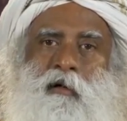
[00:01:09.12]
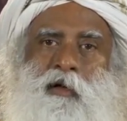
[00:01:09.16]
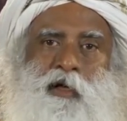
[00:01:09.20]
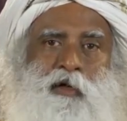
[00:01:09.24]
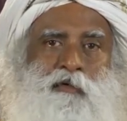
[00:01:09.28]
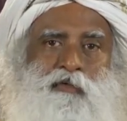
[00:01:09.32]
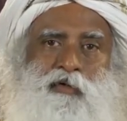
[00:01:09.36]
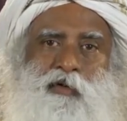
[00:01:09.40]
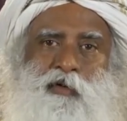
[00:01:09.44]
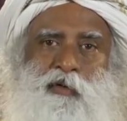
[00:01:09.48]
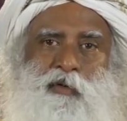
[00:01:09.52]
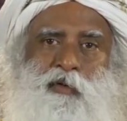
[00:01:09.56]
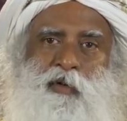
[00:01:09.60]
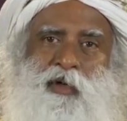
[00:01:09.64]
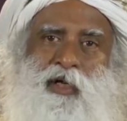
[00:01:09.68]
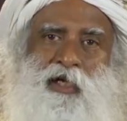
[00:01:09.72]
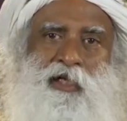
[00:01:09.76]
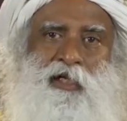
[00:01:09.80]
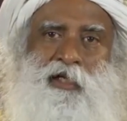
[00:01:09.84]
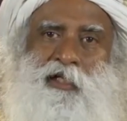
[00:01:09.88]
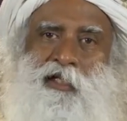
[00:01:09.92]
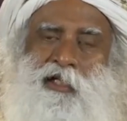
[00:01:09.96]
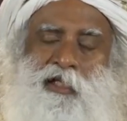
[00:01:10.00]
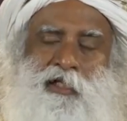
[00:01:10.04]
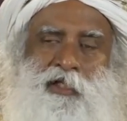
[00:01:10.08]
If you look
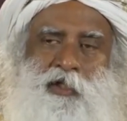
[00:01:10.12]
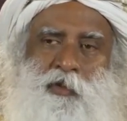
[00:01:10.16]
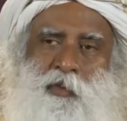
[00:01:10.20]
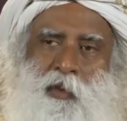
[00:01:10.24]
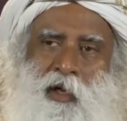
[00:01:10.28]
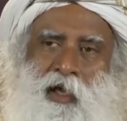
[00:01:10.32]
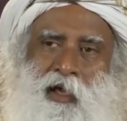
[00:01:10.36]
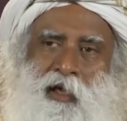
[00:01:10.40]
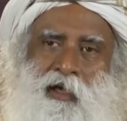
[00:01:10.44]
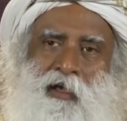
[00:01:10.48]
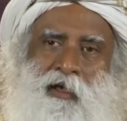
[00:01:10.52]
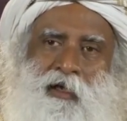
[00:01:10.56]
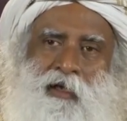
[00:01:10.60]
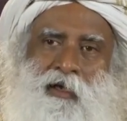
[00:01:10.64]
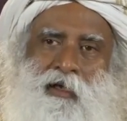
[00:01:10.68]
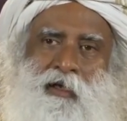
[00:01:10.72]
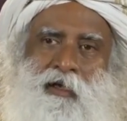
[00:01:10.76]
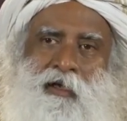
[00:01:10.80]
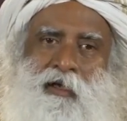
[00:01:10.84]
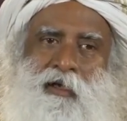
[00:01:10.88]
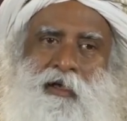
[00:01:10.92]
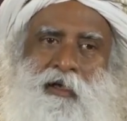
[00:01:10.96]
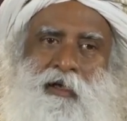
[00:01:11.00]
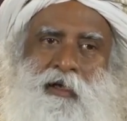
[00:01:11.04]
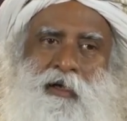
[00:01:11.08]
at it this way,
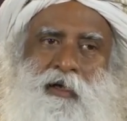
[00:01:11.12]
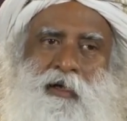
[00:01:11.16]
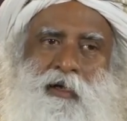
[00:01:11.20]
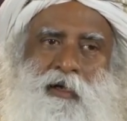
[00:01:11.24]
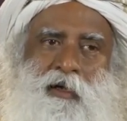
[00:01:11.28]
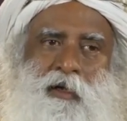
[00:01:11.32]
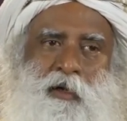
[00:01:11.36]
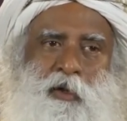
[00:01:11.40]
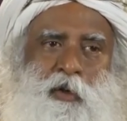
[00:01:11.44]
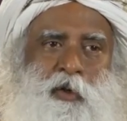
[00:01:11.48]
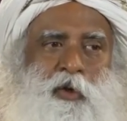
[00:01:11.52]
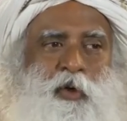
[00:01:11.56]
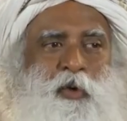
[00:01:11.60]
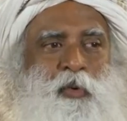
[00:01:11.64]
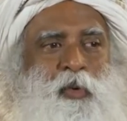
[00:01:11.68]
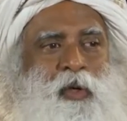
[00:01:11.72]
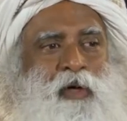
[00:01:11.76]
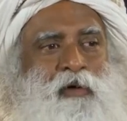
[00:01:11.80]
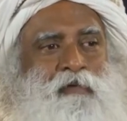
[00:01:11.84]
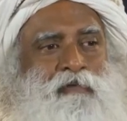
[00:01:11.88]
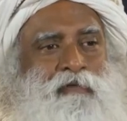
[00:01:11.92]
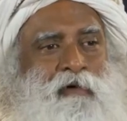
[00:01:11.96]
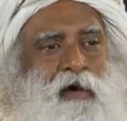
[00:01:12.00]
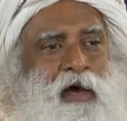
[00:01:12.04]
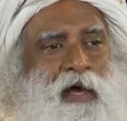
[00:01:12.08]
you
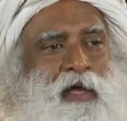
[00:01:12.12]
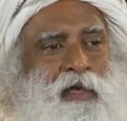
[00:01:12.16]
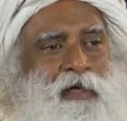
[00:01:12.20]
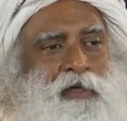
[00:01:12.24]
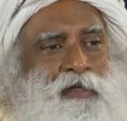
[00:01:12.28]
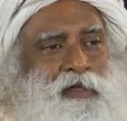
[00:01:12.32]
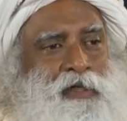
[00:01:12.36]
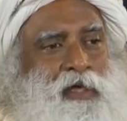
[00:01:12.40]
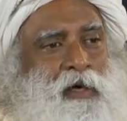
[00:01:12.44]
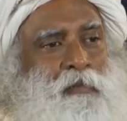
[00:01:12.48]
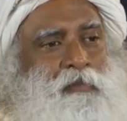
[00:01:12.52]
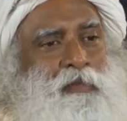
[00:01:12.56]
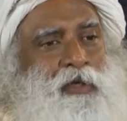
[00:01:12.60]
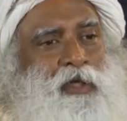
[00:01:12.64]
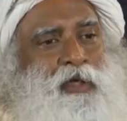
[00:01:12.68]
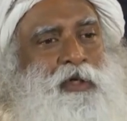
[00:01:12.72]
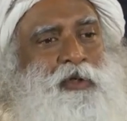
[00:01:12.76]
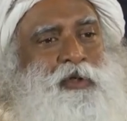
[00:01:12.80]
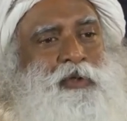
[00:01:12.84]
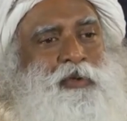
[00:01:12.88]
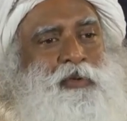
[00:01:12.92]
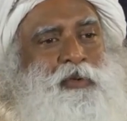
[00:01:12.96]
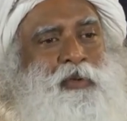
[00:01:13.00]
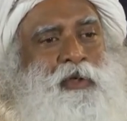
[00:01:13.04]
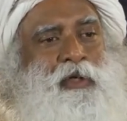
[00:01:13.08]
will find
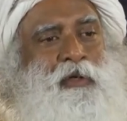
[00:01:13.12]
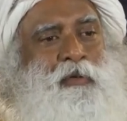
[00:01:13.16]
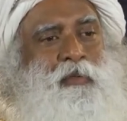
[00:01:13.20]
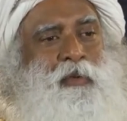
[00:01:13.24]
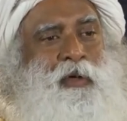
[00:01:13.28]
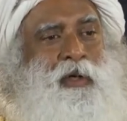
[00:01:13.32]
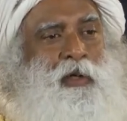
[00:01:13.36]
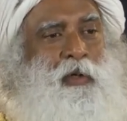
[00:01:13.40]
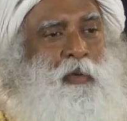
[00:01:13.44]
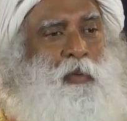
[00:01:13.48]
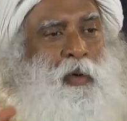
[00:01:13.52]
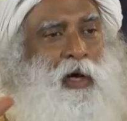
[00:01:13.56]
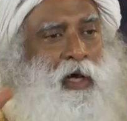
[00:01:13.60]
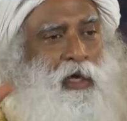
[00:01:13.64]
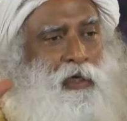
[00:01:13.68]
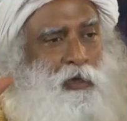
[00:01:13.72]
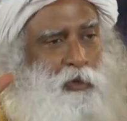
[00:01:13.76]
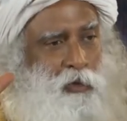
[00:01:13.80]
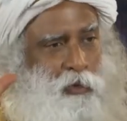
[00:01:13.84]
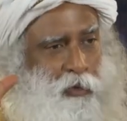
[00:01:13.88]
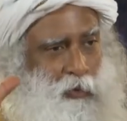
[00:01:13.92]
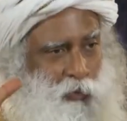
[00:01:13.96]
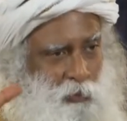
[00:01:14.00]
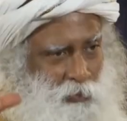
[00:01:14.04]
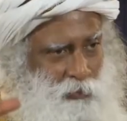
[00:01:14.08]
something truly worthwhile
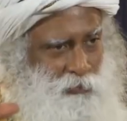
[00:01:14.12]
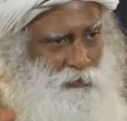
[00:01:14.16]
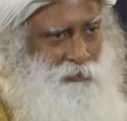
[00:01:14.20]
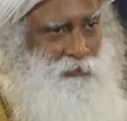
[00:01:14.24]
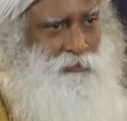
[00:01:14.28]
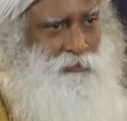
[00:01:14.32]
to do.